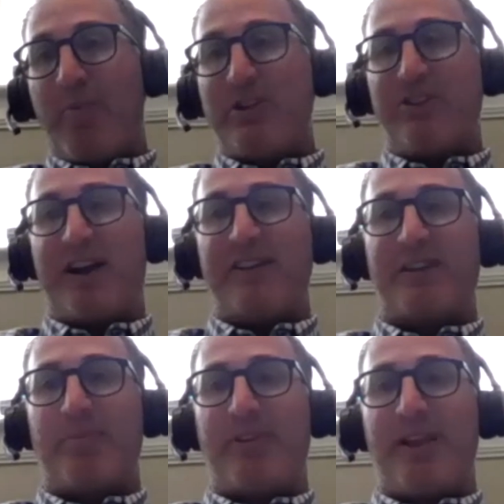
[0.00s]
which is not
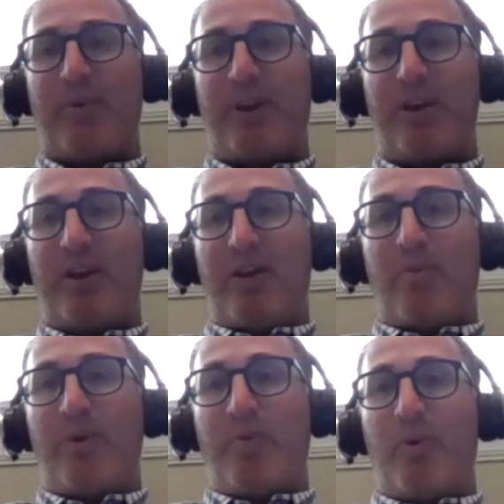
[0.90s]
something that we
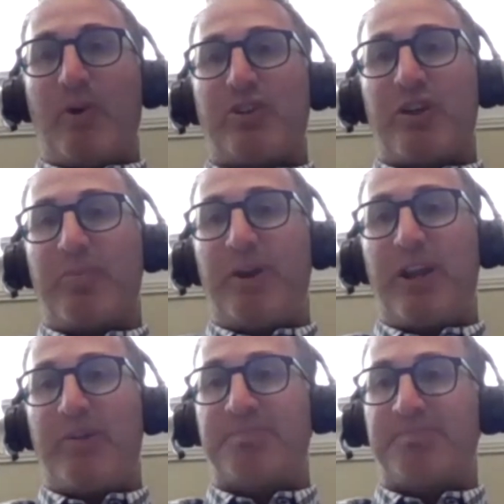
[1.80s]
wish to compete in.